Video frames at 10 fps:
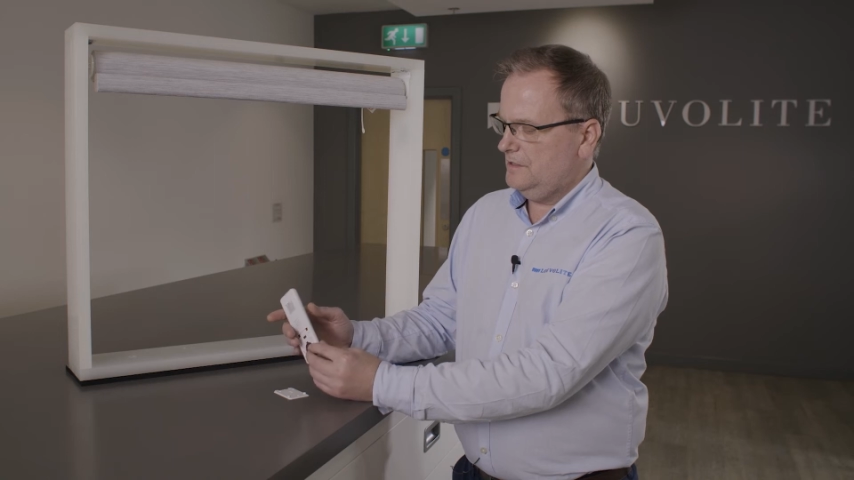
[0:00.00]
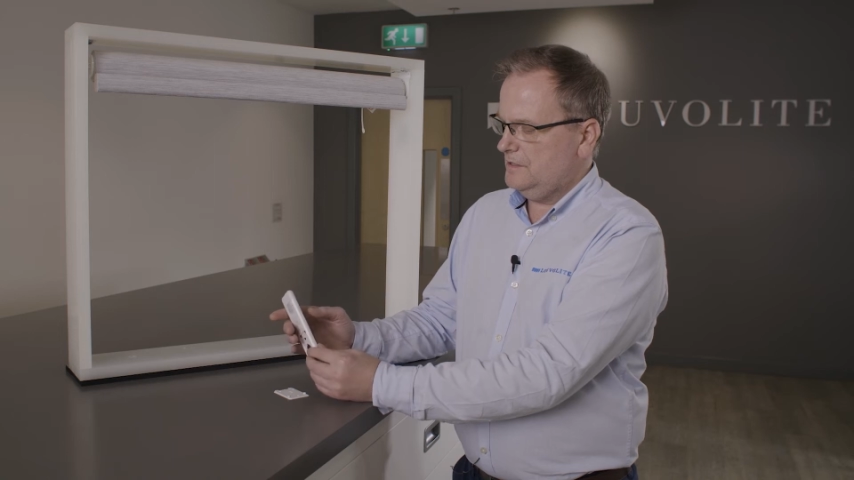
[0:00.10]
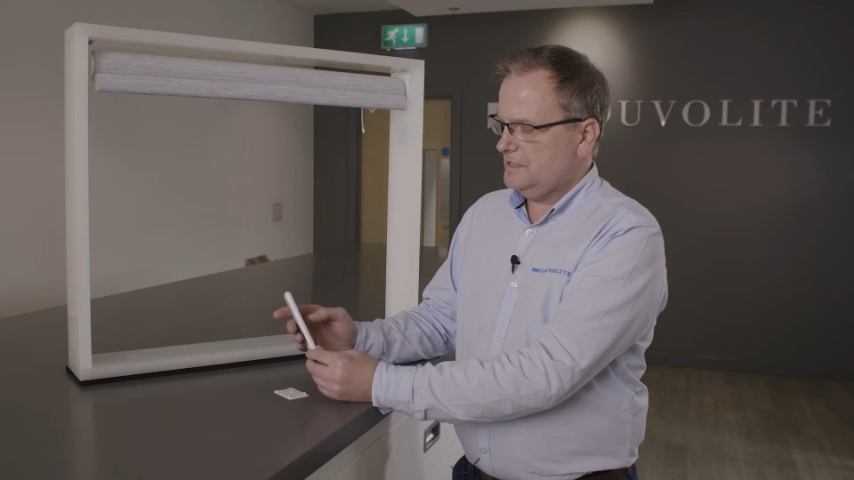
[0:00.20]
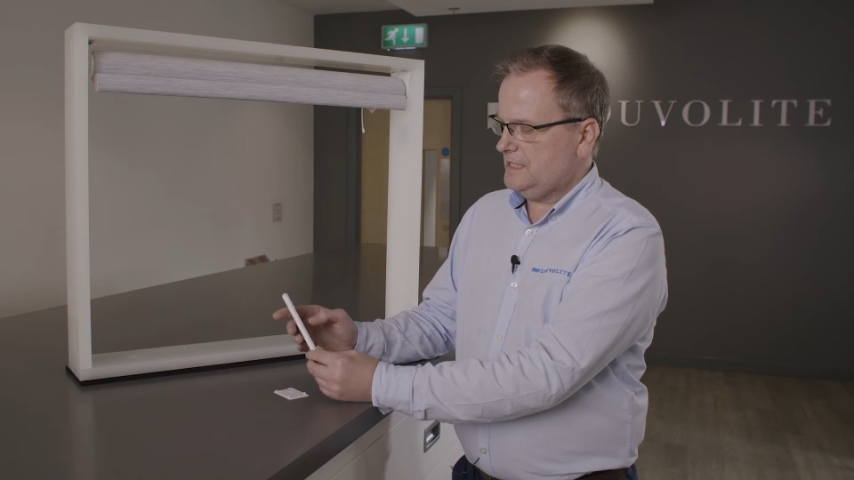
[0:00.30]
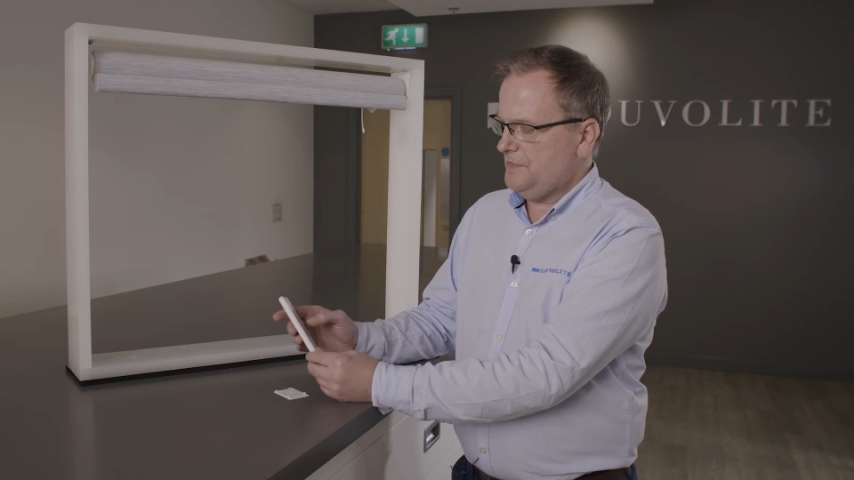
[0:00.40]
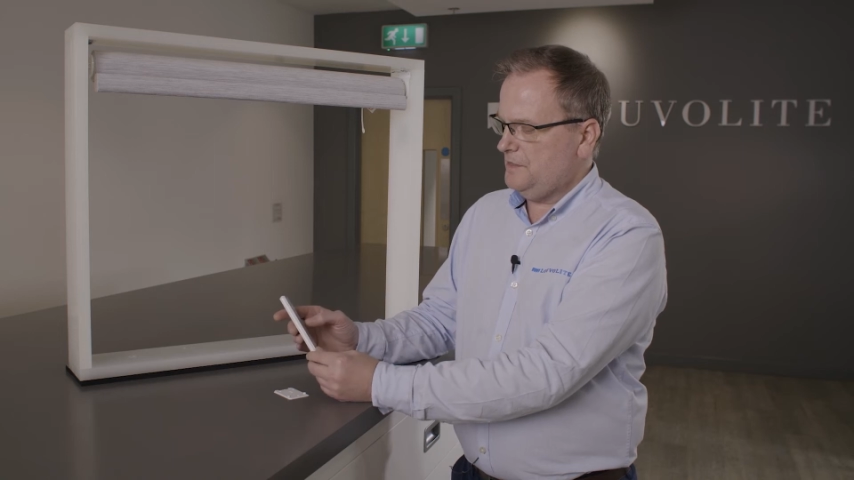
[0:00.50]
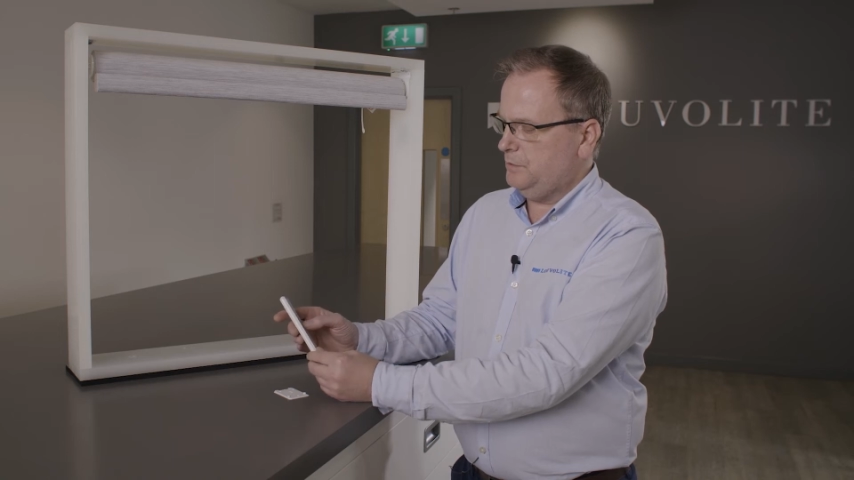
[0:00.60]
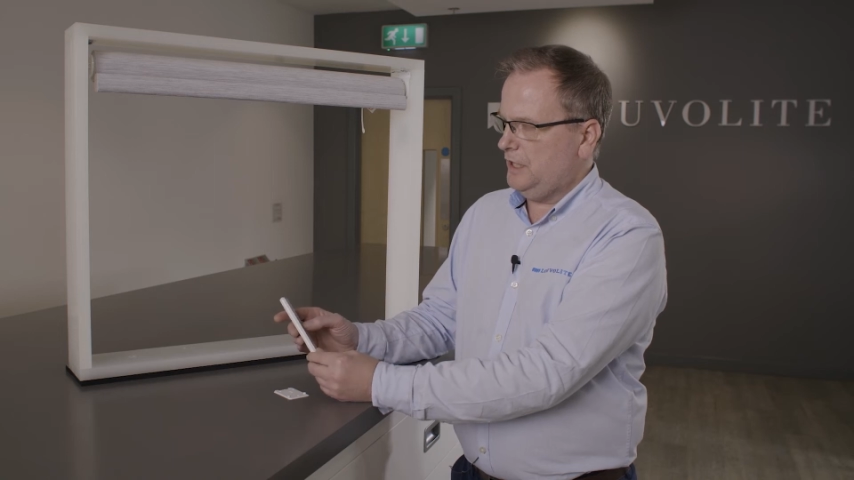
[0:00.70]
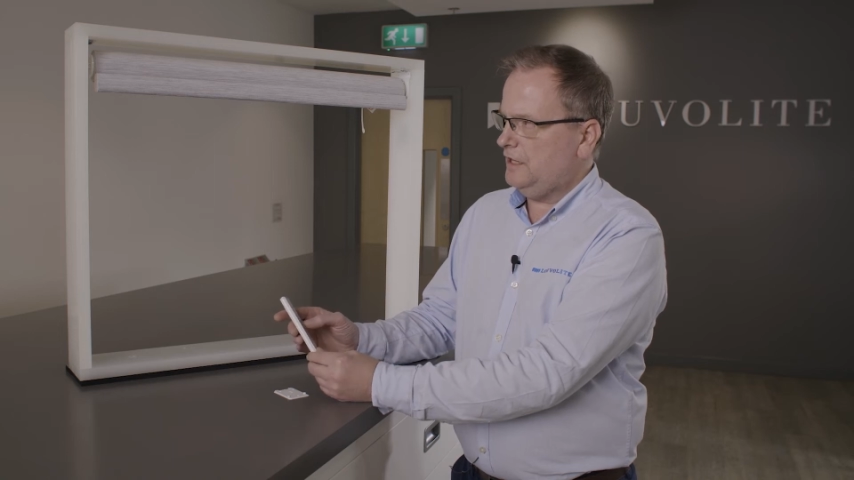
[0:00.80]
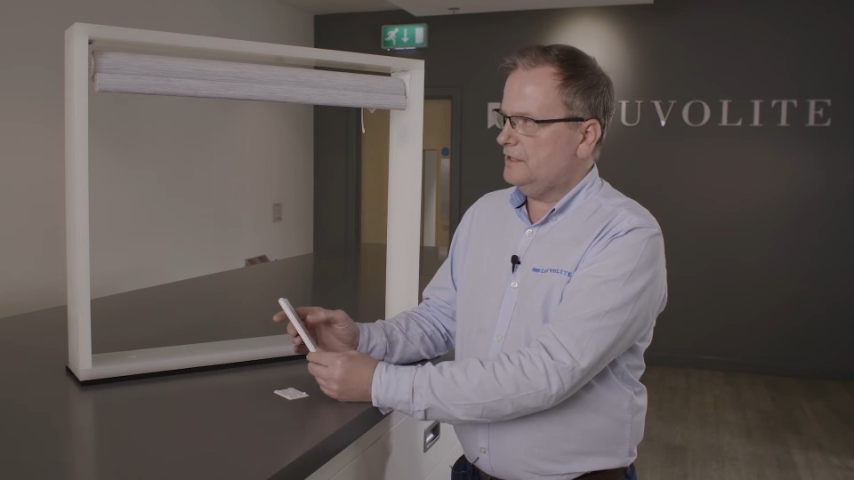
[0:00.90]
send the
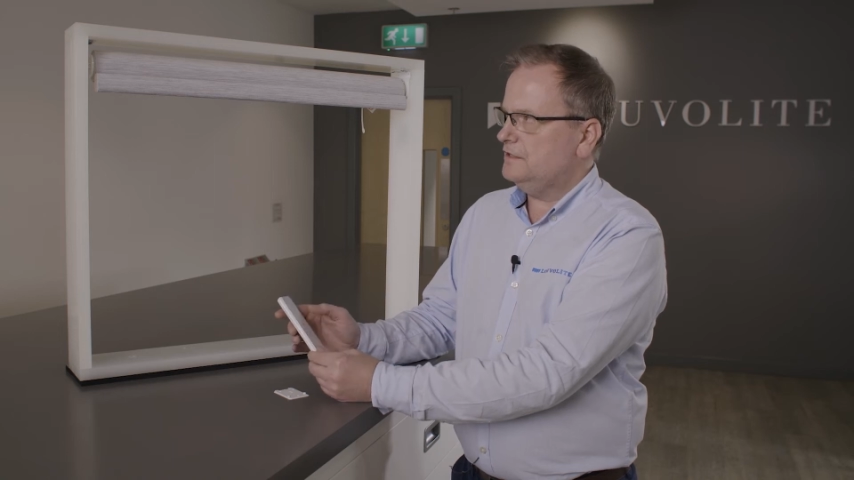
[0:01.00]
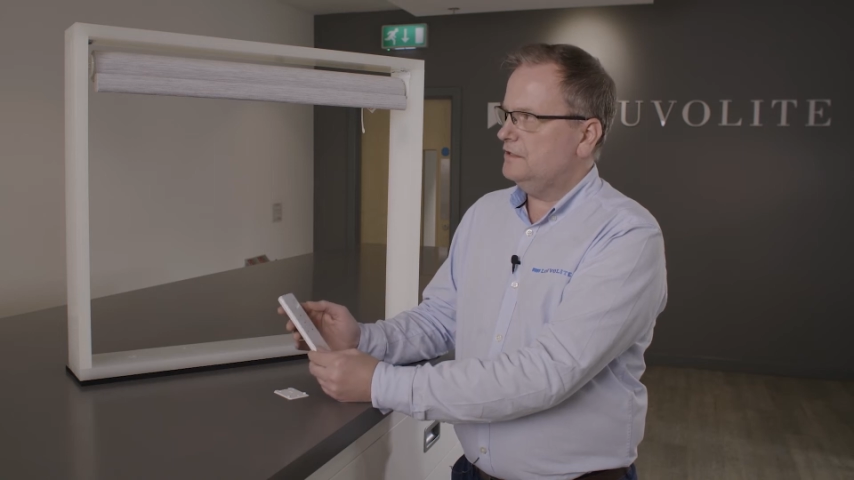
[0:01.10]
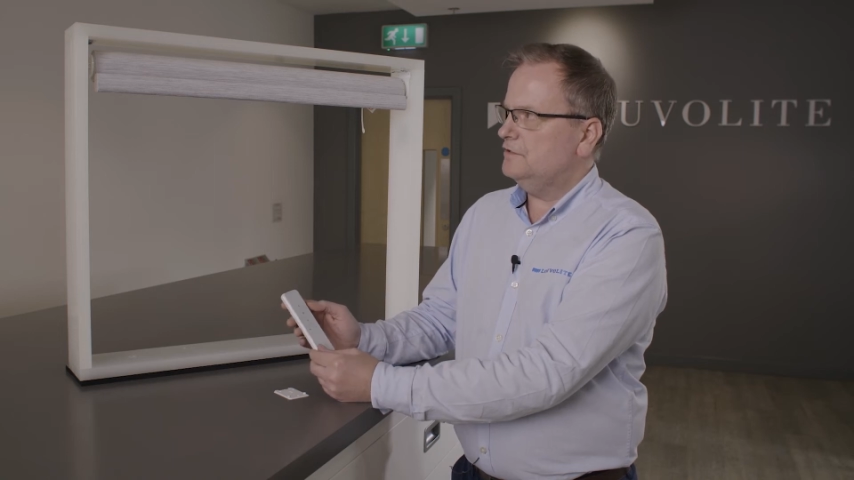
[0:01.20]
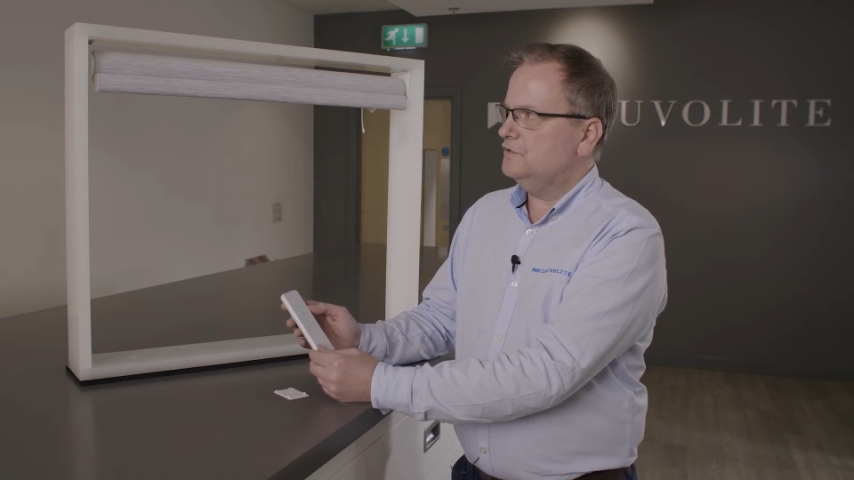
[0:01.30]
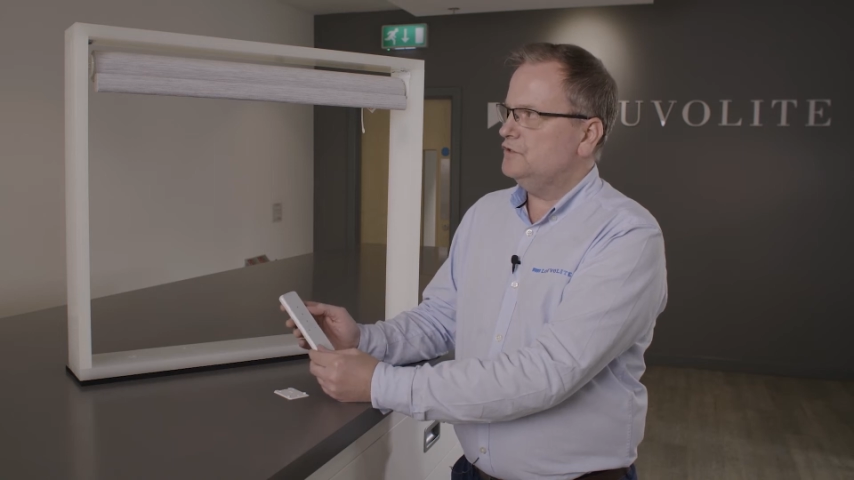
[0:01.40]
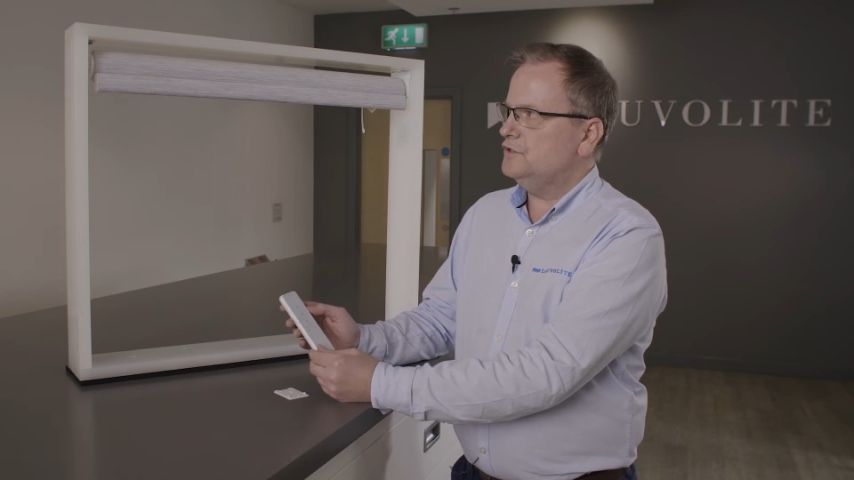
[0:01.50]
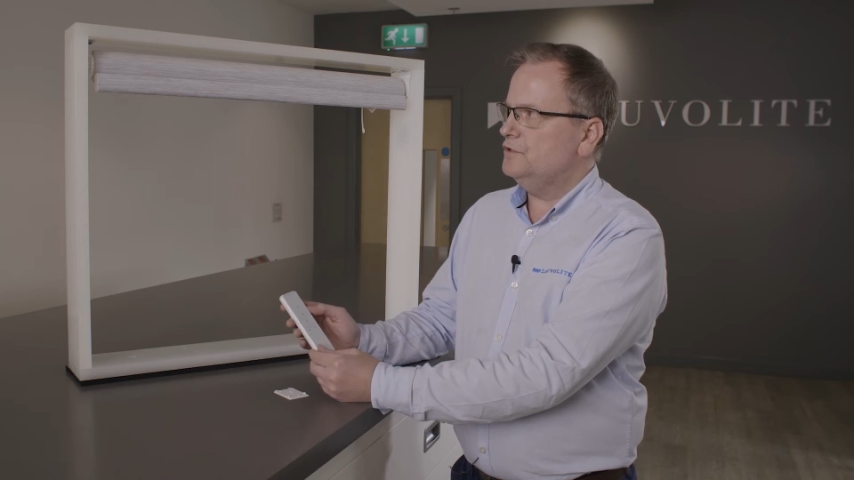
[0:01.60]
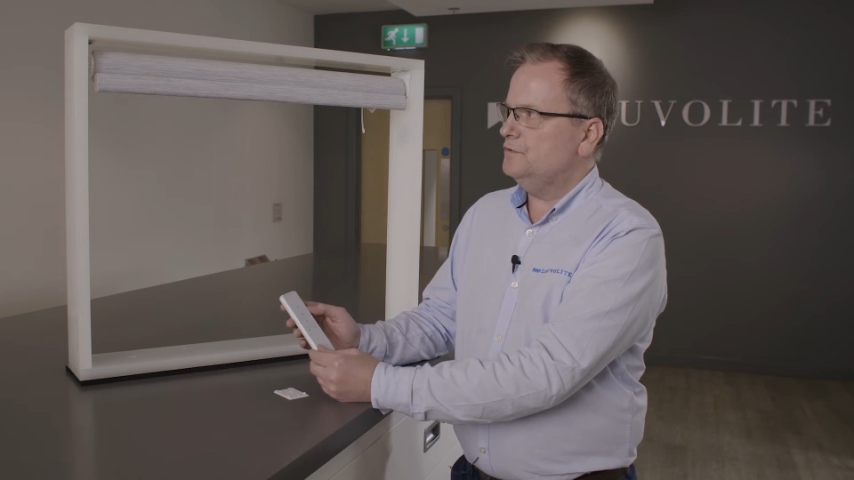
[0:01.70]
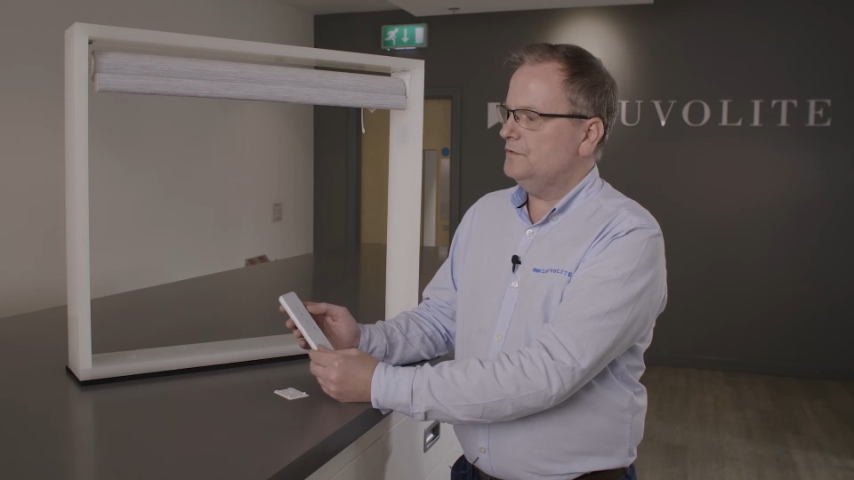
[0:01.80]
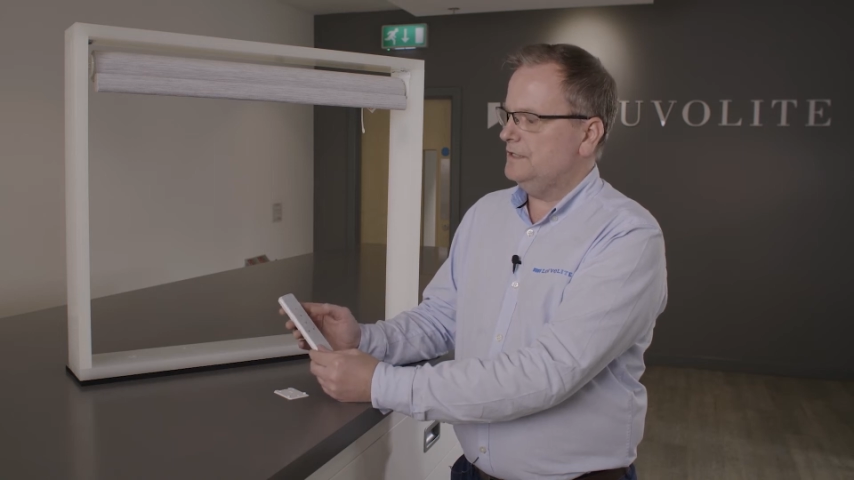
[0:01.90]
blind to